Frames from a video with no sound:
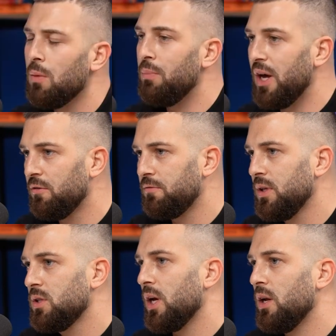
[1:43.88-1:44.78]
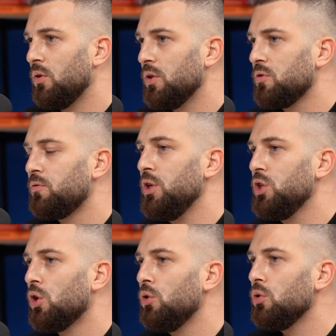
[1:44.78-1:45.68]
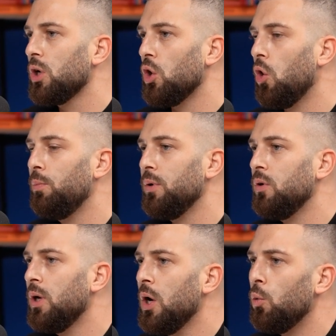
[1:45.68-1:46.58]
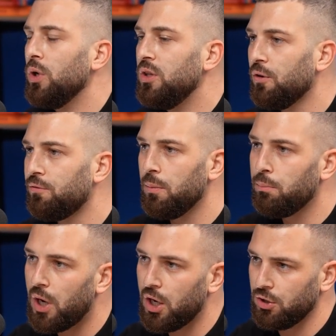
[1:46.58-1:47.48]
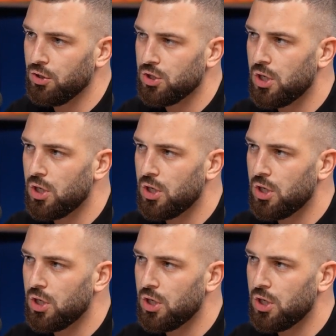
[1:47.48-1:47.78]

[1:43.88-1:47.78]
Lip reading: benefits. And on this free zone, you can open with different partners.